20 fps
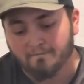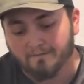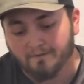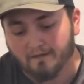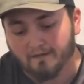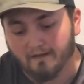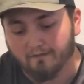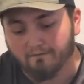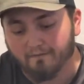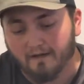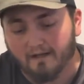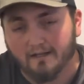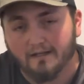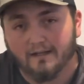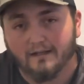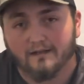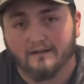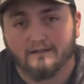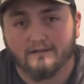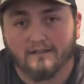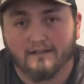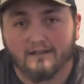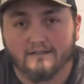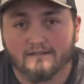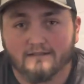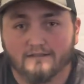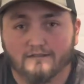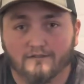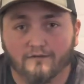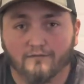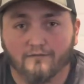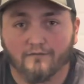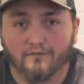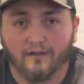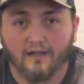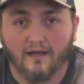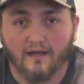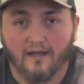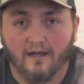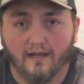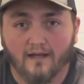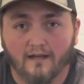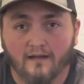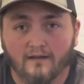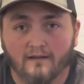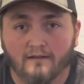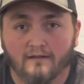If I need a disc to fly